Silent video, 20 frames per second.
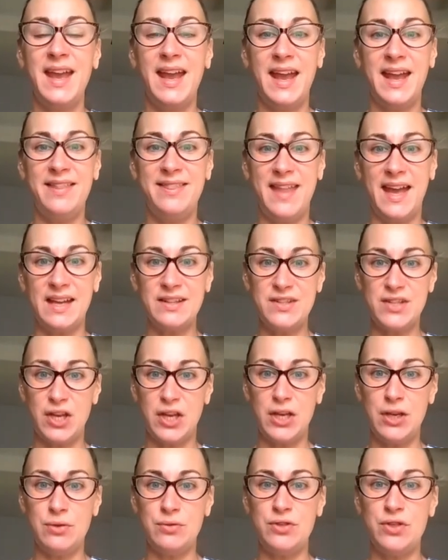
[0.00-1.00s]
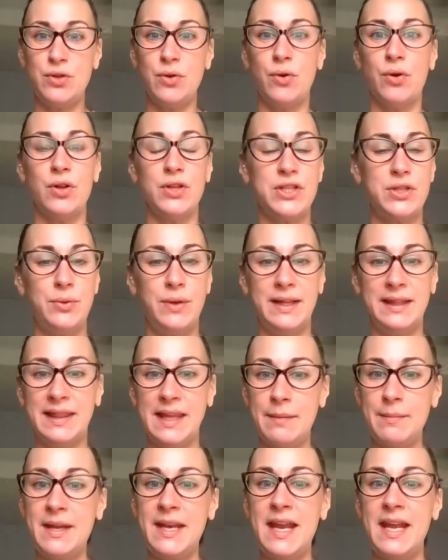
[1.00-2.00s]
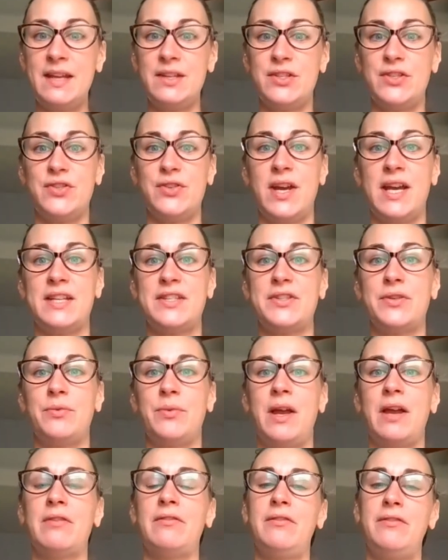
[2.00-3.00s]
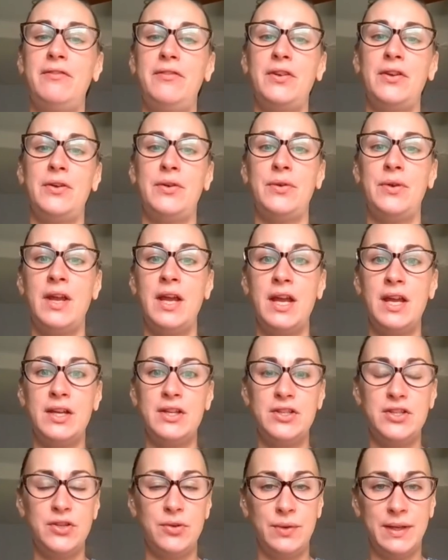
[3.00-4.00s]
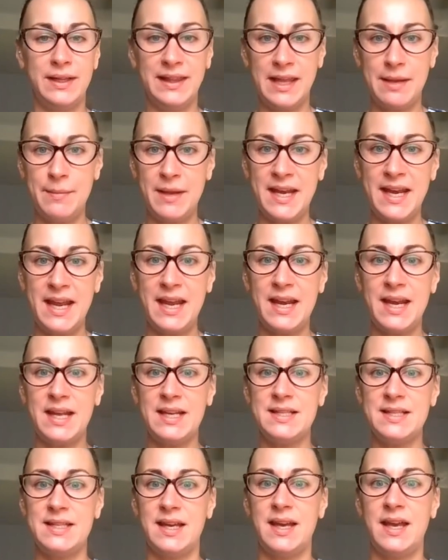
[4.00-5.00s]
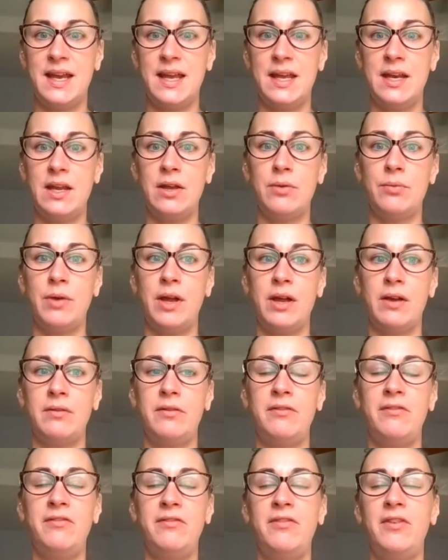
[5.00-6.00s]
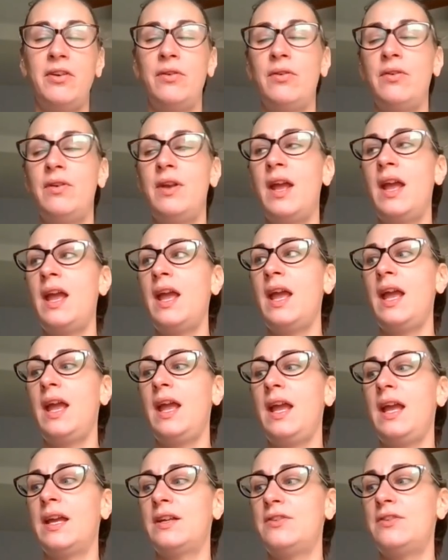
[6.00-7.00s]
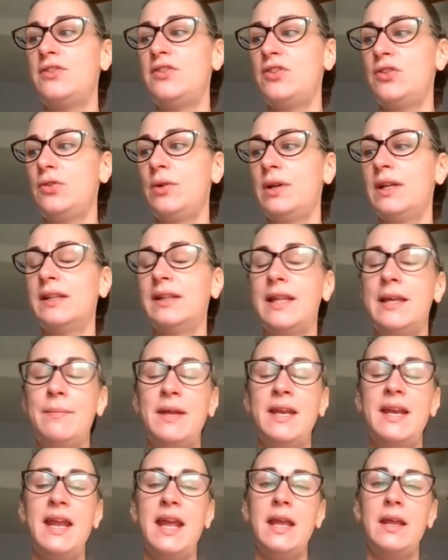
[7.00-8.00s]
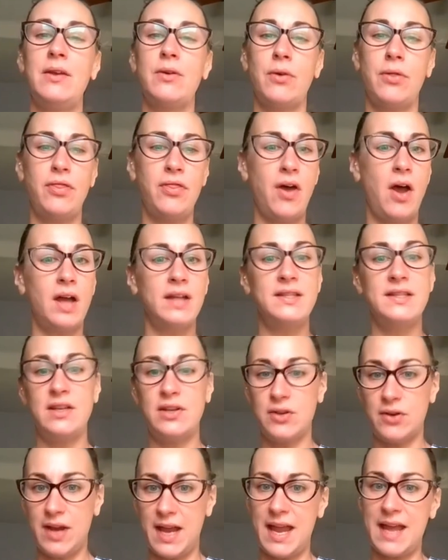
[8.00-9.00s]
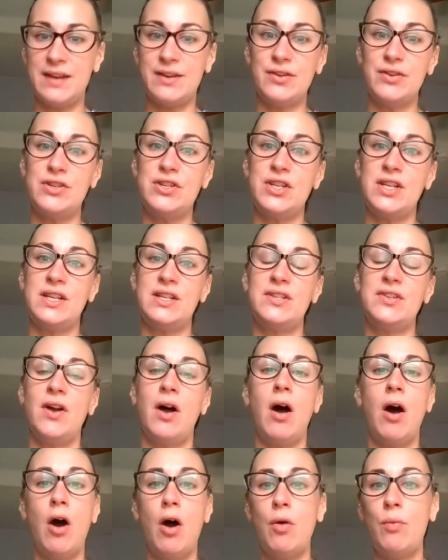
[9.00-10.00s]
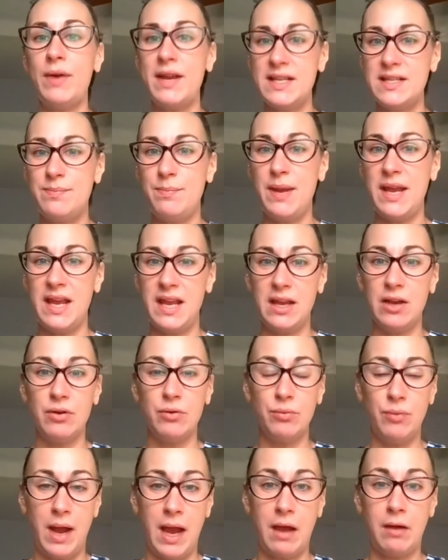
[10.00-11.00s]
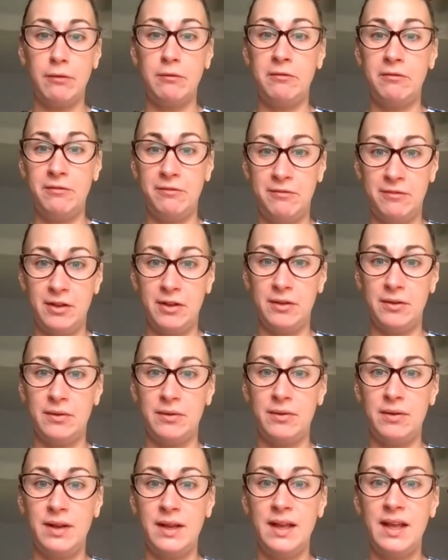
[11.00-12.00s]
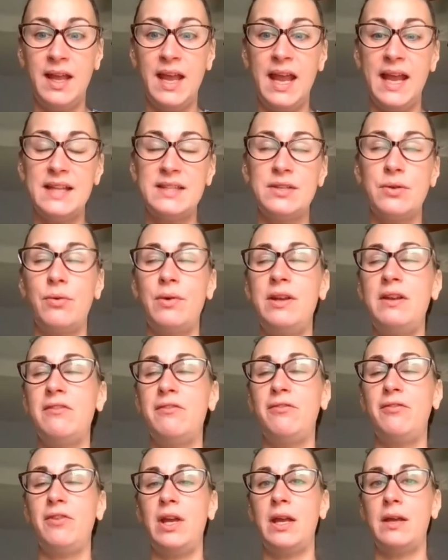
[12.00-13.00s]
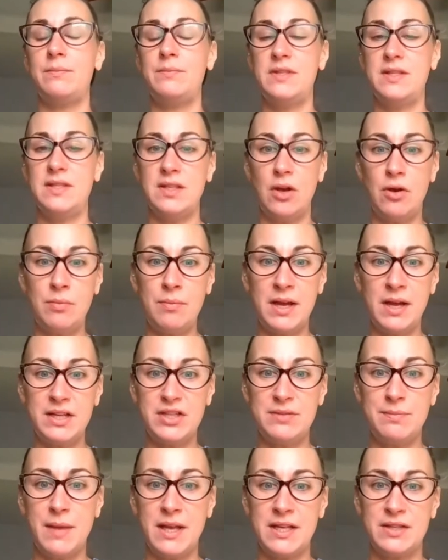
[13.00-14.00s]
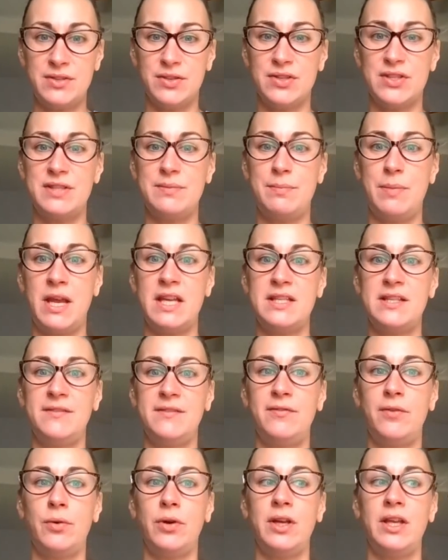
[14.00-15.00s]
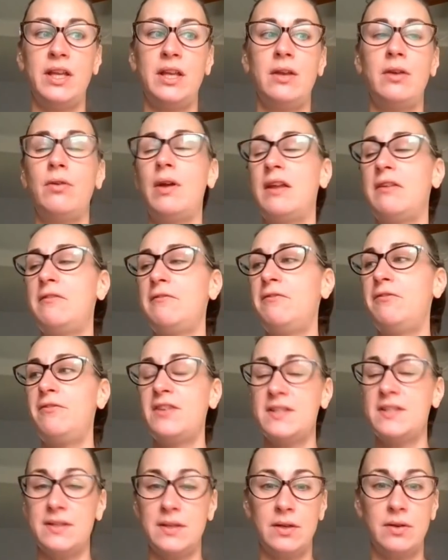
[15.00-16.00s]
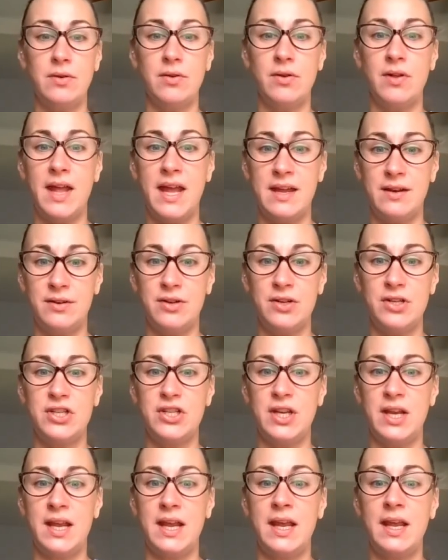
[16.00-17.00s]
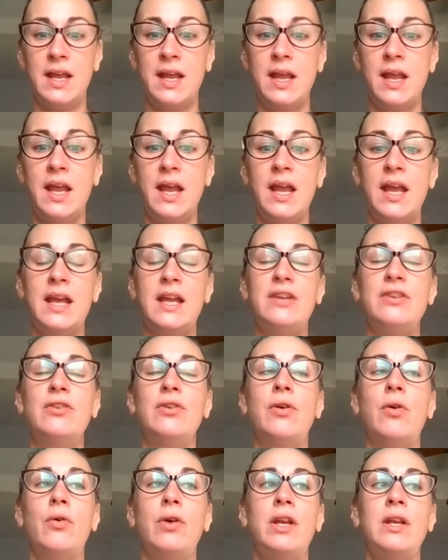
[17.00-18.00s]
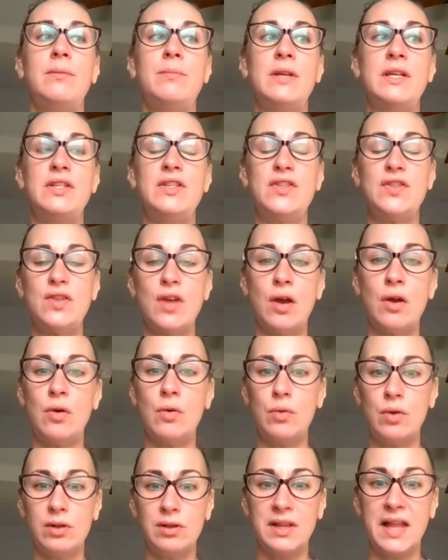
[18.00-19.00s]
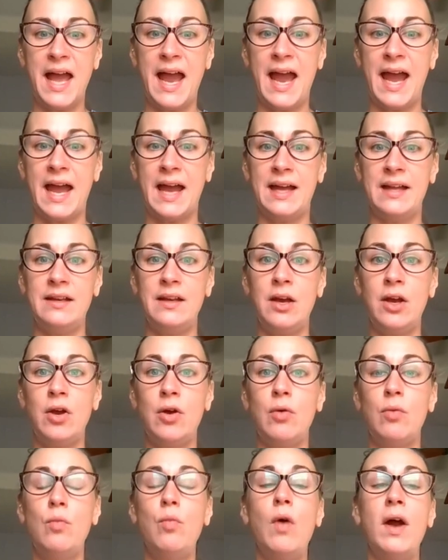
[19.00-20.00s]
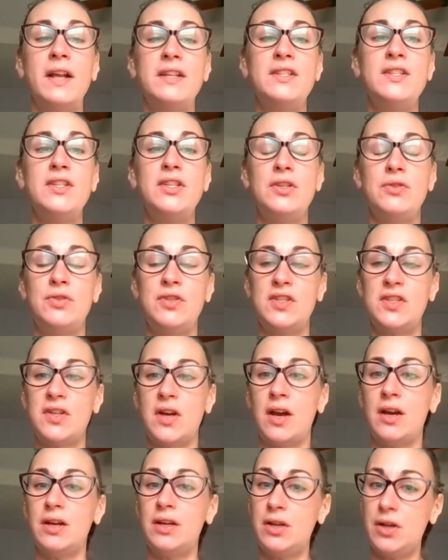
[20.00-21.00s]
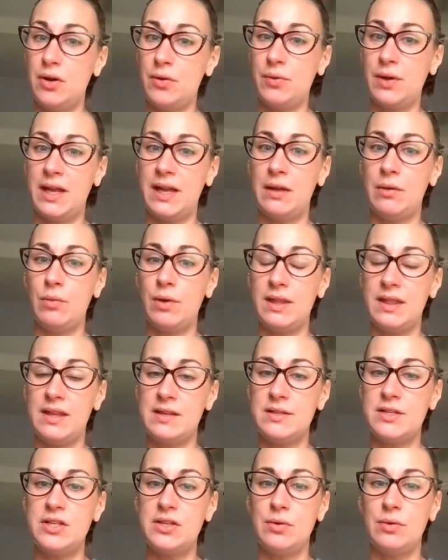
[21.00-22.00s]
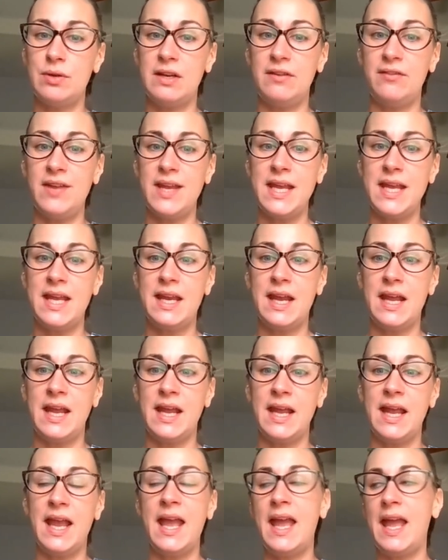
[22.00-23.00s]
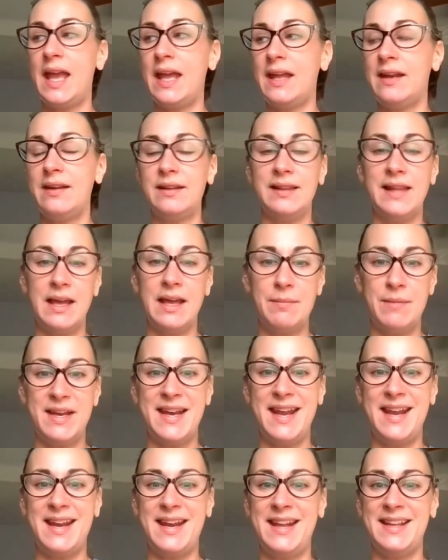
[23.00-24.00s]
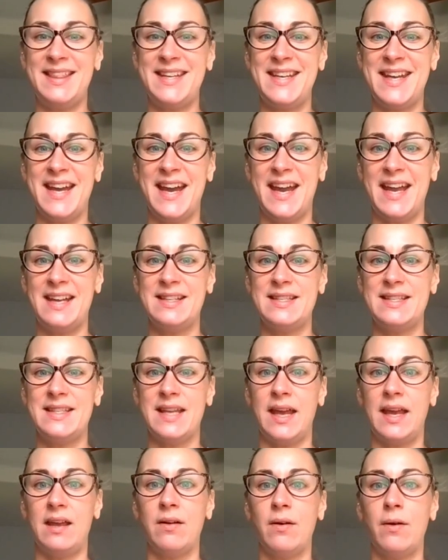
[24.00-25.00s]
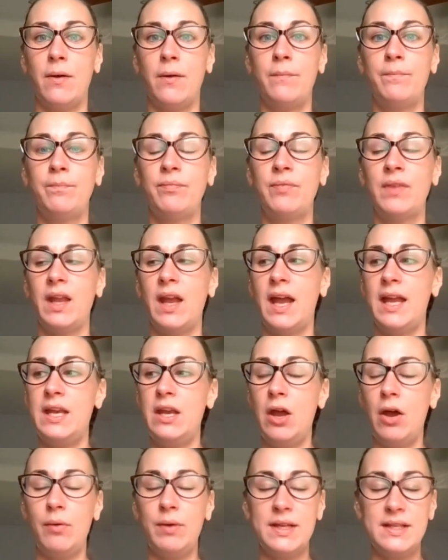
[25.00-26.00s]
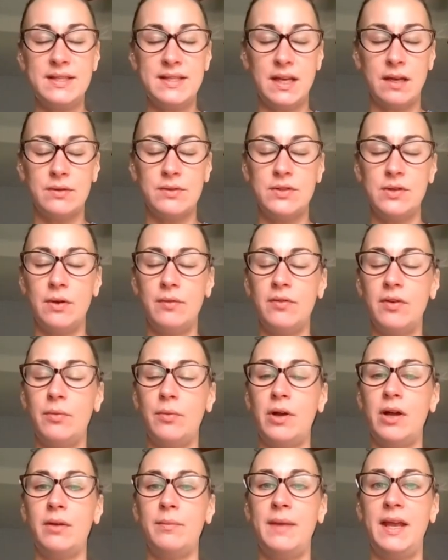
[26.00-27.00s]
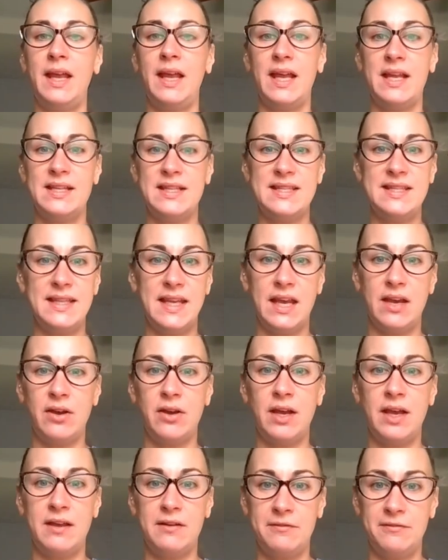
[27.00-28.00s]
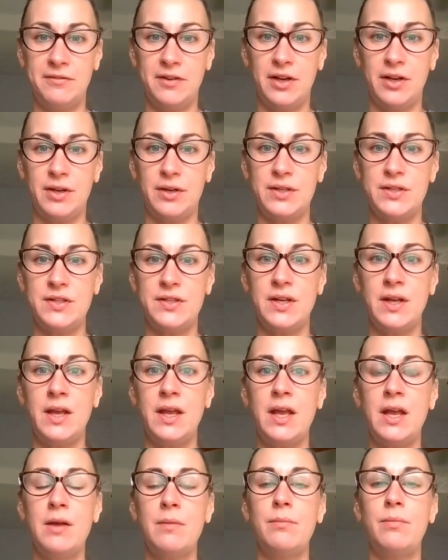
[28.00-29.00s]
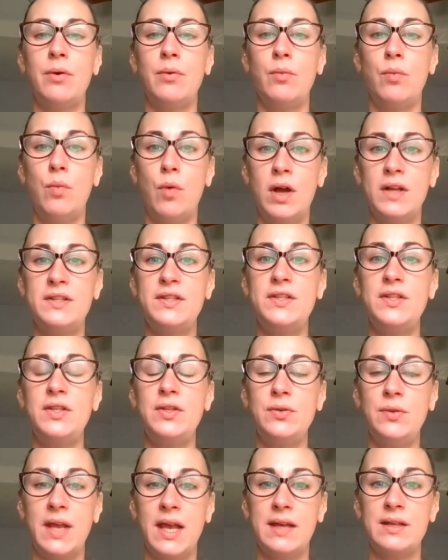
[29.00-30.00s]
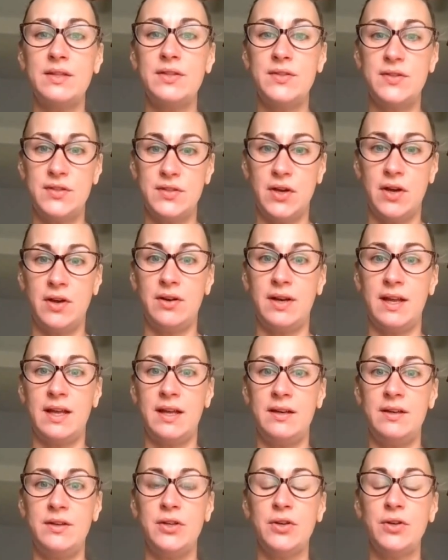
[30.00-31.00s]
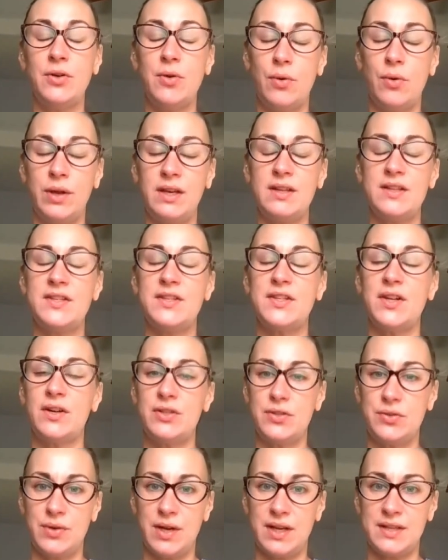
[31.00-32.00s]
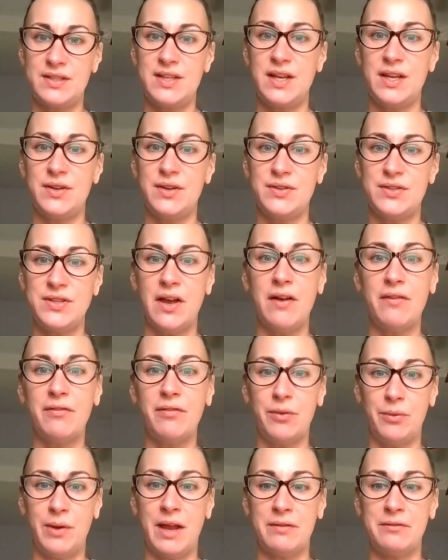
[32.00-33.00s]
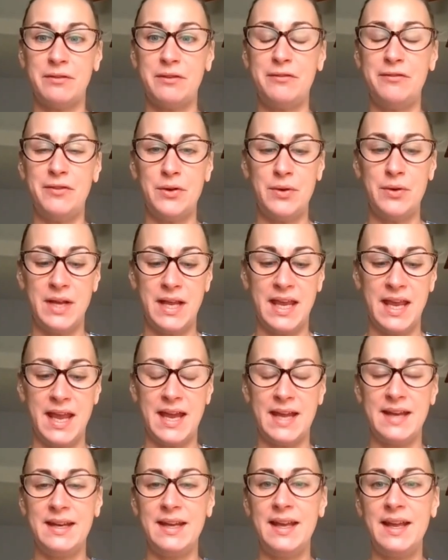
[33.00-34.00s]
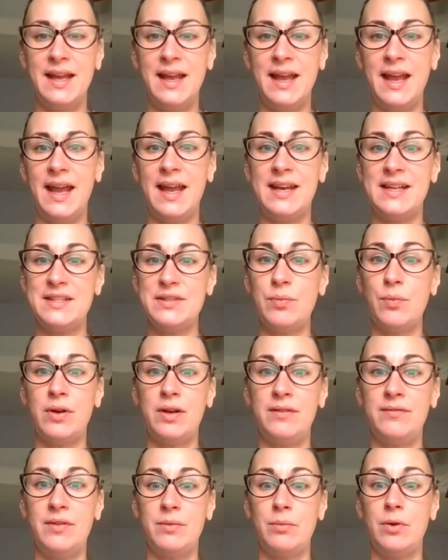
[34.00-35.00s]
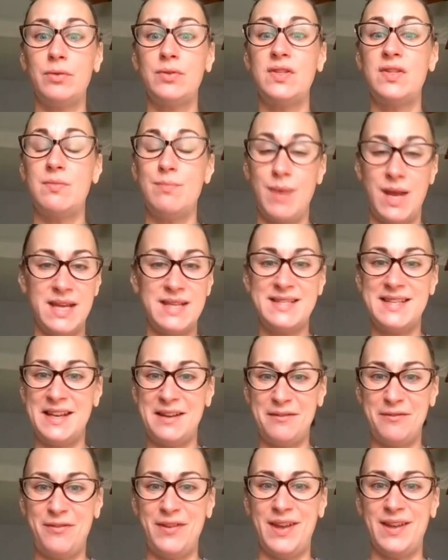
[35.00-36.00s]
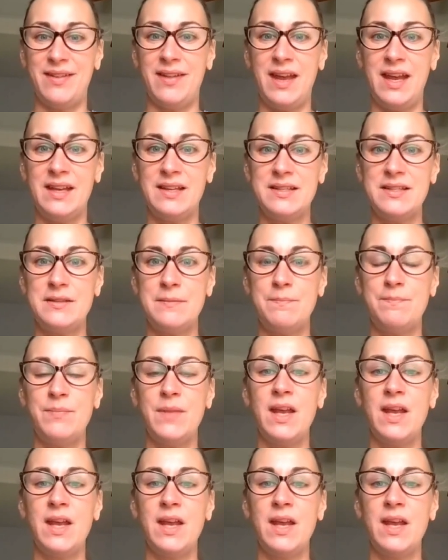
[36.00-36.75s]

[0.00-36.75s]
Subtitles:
And that's a huge goal, to eliminate stress around food, to eliminate anxiety around food, and to eliminate your thoughts and your energy to always being around food. It's going to free up so much mental space for you and physical energy. And you're going to be so glad once you start going with intuitive eating and eliminating the diet cycle. I know it sounds overwhelming and scary at first, but once you get started, you're going to start trusting yourself around food again. And it's one of the most amazing feelings.